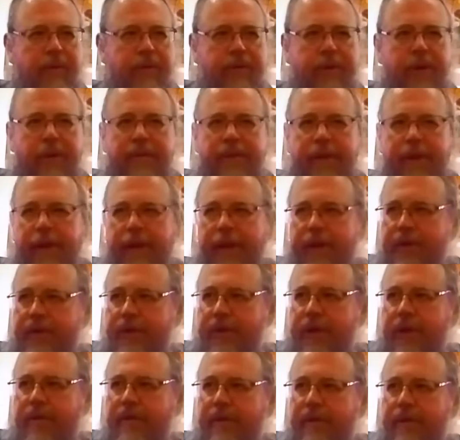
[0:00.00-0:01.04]
of
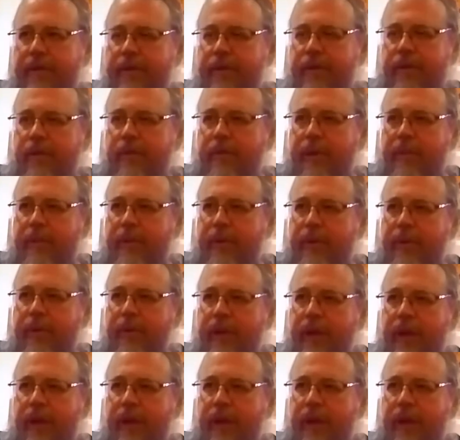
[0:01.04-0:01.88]
787. You remember